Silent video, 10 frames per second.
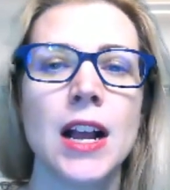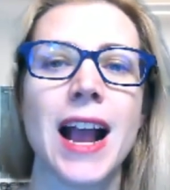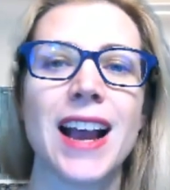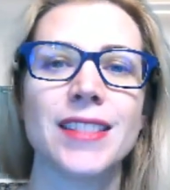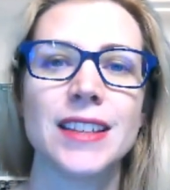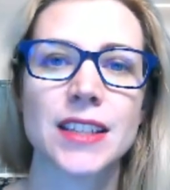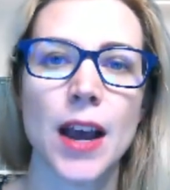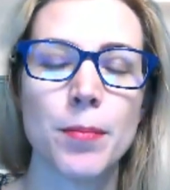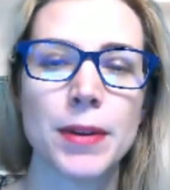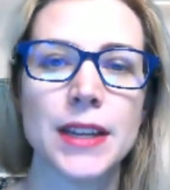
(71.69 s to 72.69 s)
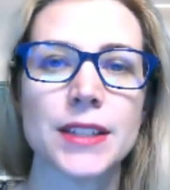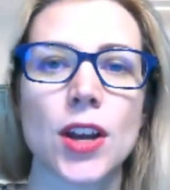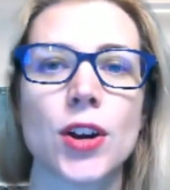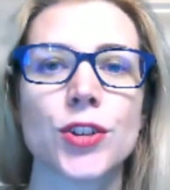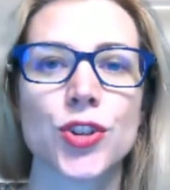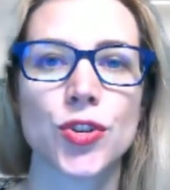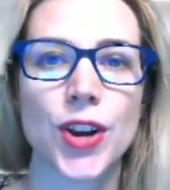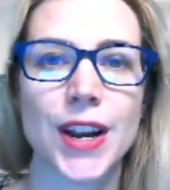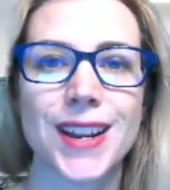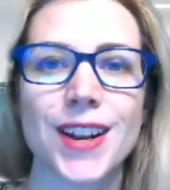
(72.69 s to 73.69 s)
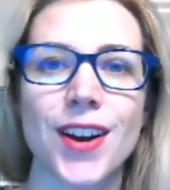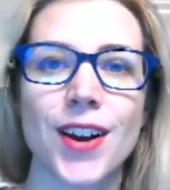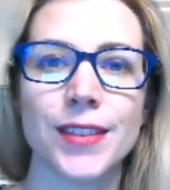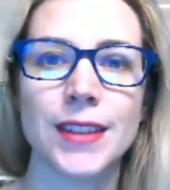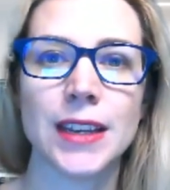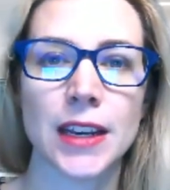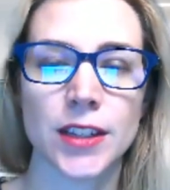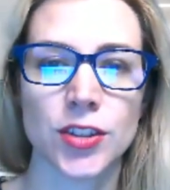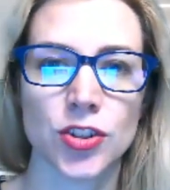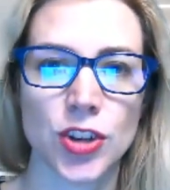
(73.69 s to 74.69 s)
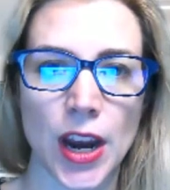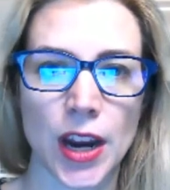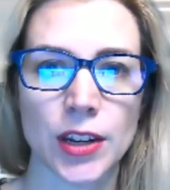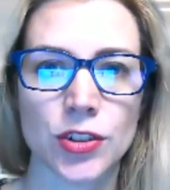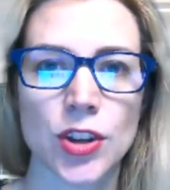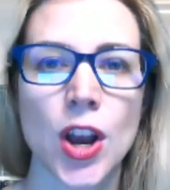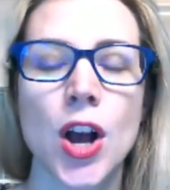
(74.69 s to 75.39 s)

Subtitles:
And these companies are traded on the exchange.